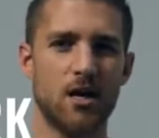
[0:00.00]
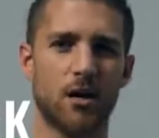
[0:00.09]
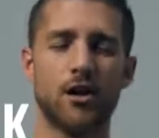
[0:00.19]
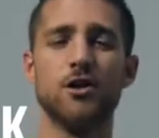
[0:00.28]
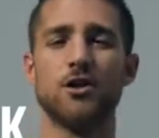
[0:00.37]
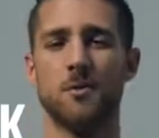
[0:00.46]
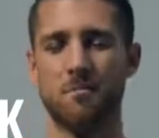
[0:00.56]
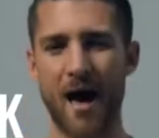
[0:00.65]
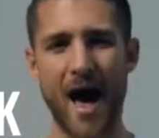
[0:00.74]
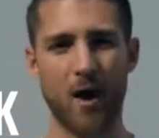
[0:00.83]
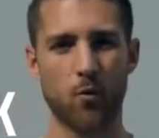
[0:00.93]
you're gonna do some
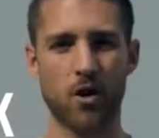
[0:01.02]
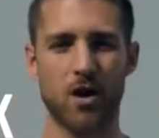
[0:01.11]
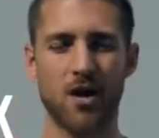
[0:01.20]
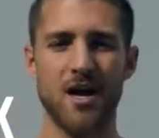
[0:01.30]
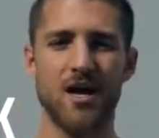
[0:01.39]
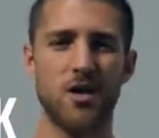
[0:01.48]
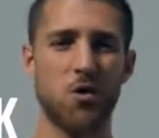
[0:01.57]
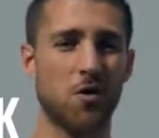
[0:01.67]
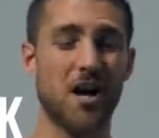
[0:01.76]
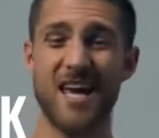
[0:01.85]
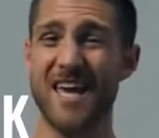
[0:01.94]
bag work, you
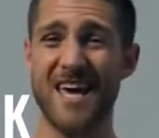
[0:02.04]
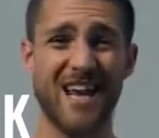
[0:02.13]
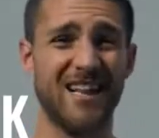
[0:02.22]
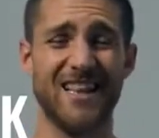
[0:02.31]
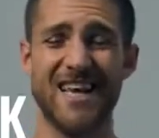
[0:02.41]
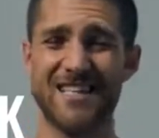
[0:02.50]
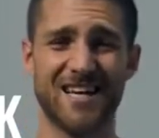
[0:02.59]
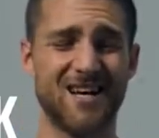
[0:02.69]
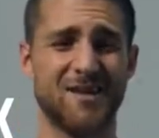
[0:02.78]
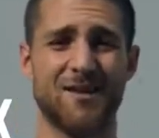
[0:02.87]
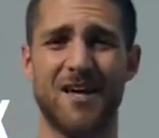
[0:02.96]
are gonna get at least
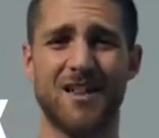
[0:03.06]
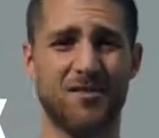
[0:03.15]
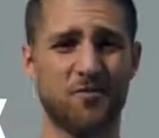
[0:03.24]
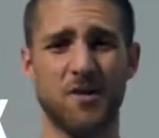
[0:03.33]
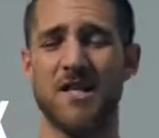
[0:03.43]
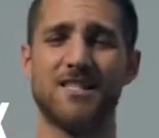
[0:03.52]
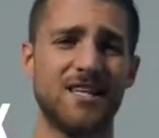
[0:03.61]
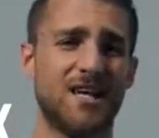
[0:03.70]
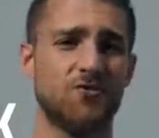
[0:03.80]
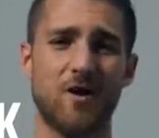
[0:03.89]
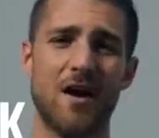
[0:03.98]
another like 3 to
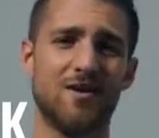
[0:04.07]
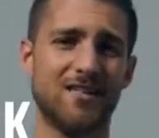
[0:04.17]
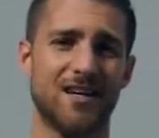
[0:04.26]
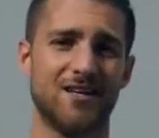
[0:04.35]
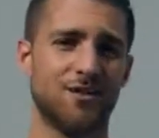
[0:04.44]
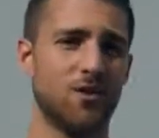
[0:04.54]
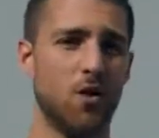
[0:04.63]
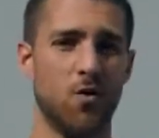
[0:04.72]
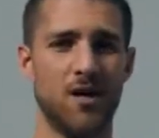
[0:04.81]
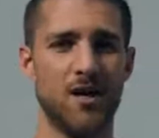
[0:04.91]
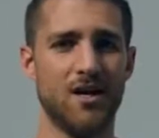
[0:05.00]
6 rounds there.
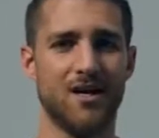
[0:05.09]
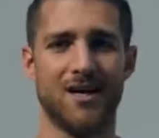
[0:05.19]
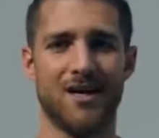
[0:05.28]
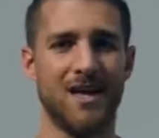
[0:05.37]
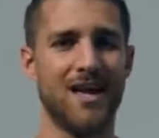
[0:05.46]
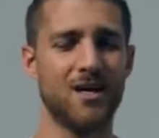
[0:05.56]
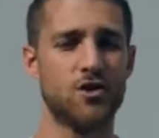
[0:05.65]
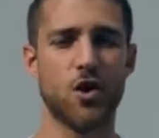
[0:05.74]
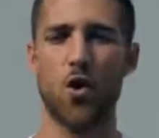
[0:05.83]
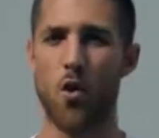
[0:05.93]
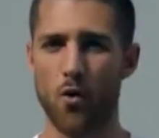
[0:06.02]
So in
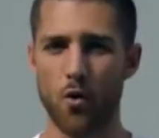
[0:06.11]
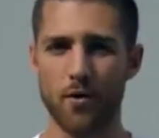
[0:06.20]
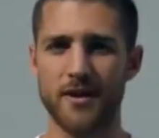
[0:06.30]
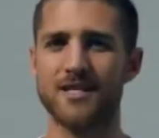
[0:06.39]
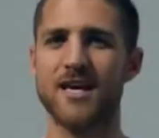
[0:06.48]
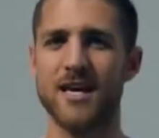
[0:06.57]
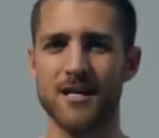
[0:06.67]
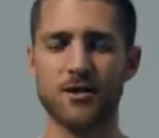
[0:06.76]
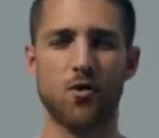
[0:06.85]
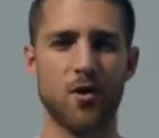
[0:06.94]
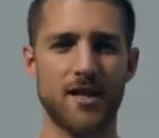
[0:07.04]
total, this
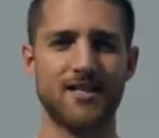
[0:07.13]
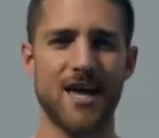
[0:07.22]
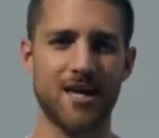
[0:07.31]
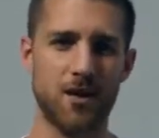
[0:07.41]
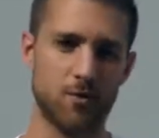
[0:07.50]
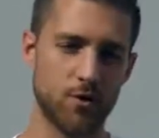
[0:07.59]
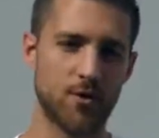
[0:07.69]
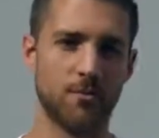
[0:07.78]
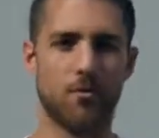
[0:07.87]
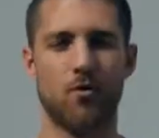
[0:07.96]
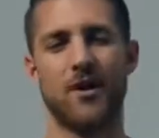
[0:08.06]
is going to take you
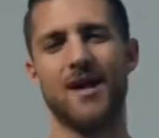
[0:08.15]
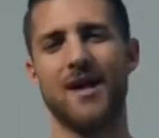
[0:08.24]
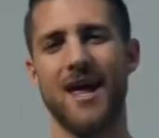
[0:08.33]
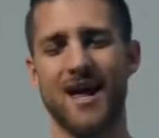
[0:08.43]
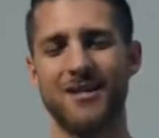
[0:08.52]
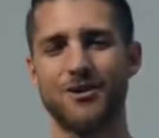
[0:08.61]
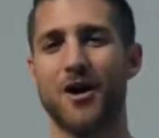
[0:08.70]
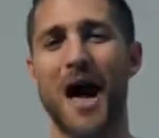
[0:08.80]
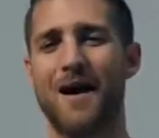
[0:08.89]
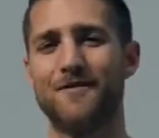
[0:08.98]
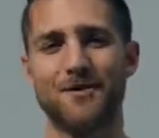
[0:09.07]
between the morning and your
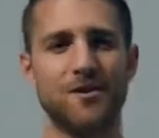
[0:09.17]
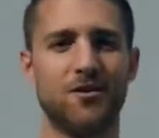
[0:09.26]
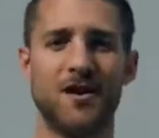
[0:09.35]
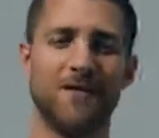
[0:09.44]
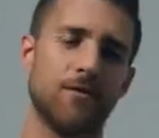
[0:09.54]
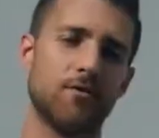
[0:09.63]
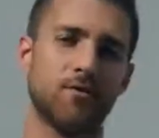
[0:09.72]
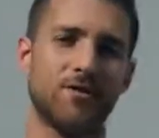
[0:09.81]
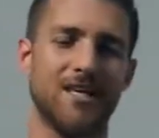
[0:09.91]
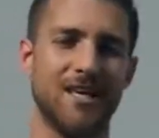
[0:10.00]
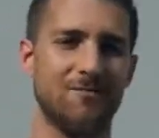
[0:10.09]
afternoon or evening
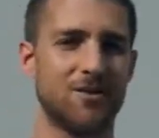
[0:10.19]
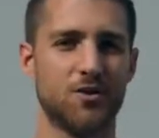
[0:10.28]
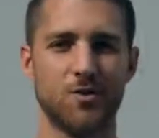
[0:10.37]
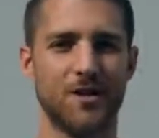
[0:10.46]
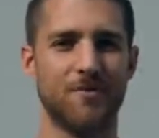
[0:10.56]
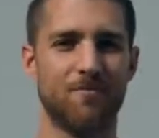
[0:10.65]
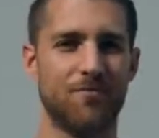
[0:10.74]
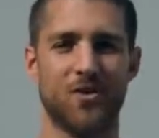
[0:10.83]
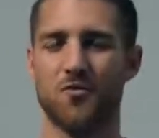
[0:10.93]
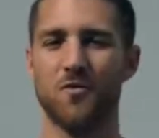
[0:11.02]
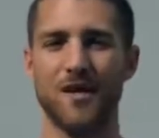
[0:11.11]
routine between
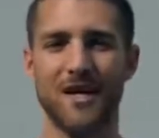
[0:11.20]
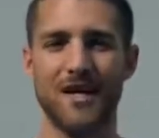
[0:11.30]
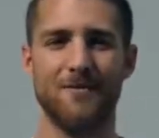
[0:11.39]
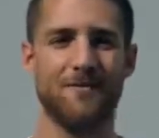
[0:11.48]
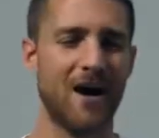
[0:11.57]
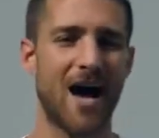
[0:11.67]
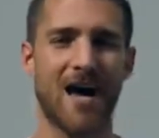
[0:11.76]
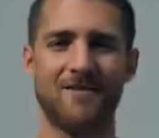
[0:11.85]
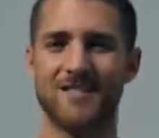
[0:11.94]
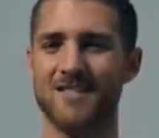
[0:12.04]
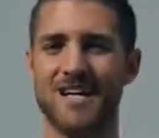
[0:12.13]
3,
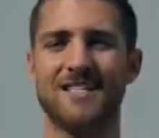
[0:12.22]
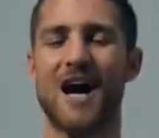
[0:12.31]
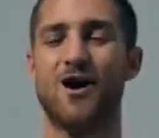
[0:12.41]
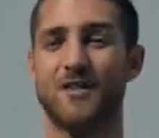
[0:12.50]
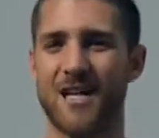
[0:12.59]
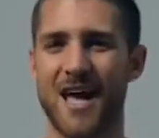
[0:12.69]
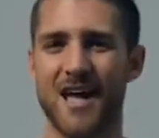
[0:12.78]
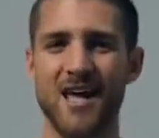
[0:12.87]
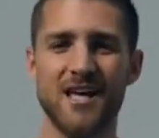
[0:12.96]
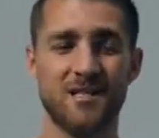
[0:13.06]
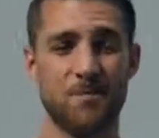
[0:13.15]
5, 6 hours a day,
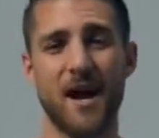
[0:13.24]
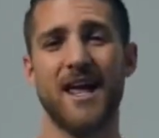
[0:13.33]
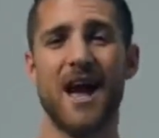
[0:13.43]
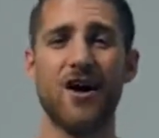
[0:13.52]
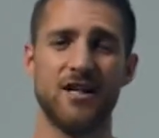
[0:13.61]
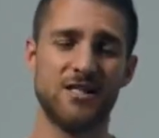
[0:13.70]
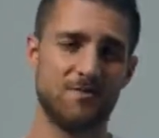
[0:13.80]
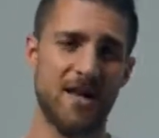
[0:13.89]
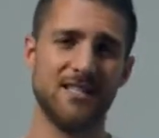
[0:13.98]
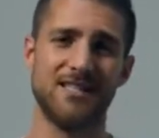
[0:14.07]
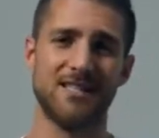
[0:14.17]
depending how you
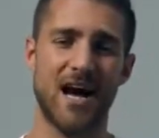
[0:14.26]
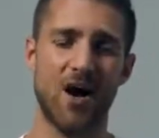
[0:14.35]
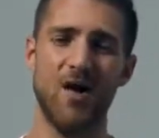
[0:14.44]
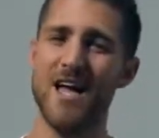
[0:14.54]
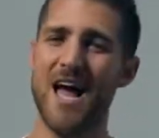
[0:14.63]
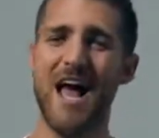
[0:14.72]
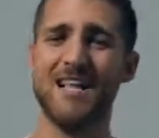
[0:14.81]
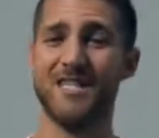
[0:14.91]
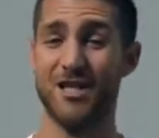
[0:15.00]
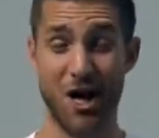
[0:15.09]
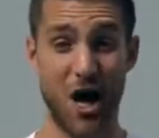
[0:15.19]
space this out.
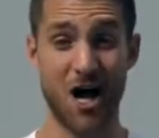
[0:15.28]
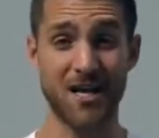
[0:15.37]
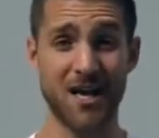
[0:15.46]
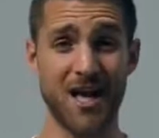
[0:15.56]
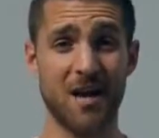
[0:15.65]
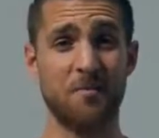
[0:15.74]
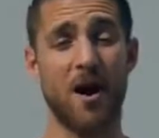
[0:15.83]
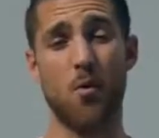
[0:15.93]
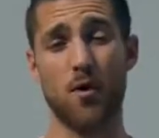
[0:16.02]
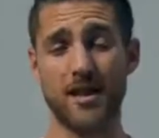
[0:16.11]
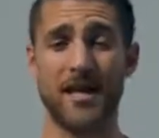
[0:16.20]
It's a ton, but
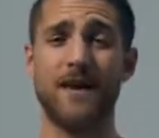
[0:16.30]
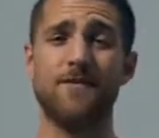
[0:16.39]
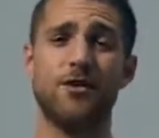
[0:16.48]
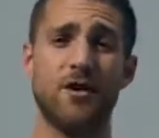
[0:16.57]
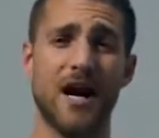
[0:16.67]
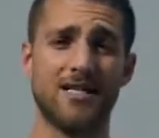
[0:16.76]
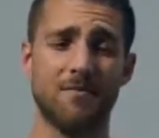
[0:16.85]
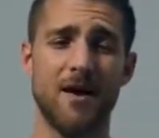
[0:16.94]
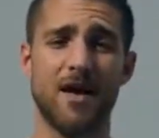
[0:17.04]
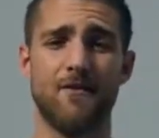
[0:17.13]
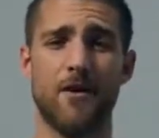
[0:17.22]
I wanted to give it to you guys
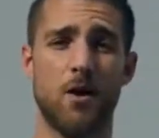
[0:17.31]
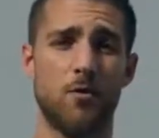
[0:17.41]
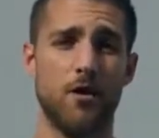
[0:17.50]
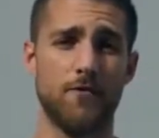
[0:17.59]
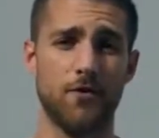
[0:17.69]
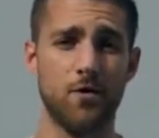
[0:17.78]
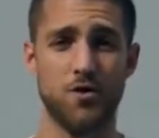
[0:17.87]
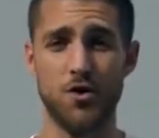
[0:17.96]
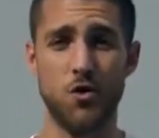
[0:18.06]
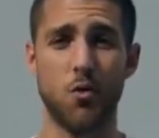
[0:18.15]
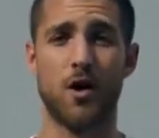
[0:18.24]
and make it available if you
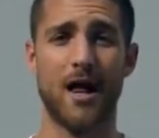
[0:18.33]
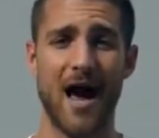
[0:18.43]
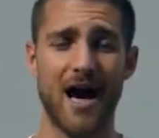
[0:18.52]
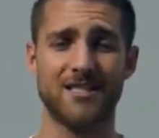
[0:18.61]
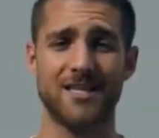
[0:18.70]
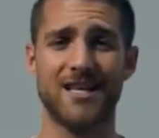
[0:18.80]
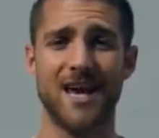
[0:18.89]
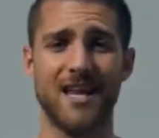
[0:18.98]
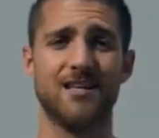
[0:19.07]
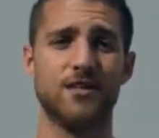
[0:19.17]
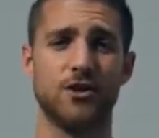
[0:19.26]
do want to actually
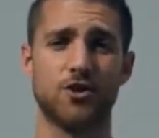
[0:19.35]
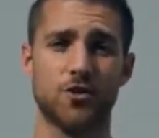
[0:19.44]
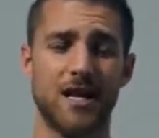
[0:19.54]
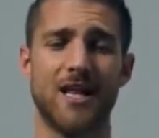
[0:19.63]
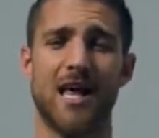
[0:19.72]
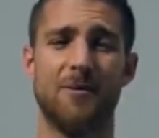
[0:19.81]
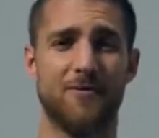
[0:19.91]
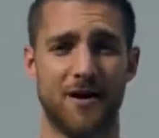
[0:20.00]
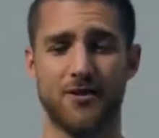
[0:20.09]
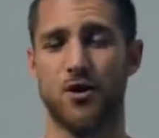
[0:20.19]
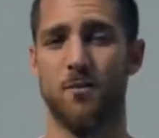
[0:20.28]
get into training like a
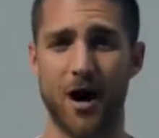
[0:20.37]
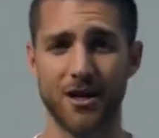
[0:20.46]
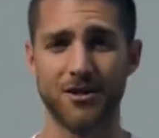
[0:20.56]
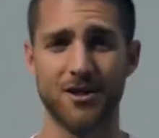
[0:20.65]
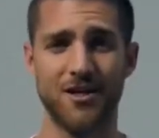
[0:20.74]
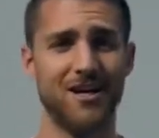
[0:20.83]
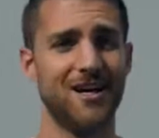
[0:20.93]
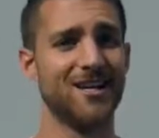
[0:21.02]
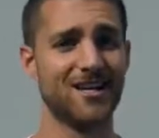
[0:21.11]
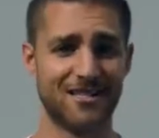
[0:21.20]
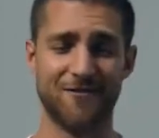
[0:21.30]
professional boxer.
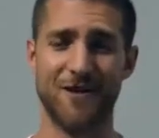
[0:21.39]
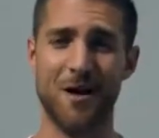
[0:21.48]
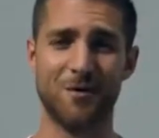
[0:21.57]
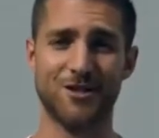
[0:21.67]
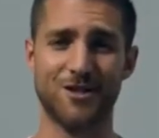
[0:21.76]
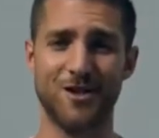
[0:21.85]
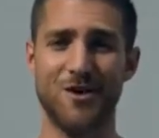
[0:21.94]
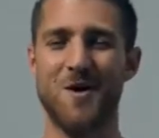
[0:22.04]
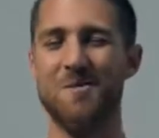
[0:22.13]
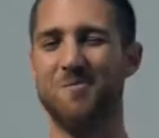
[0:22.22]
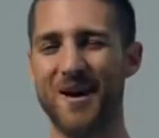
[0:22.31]
This is available to you,
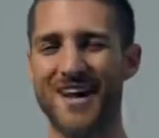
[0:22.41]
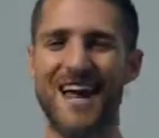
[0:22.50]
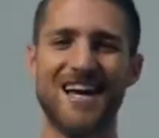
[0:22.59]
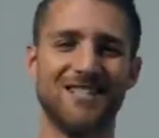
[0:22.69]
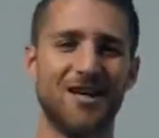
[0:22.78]
but as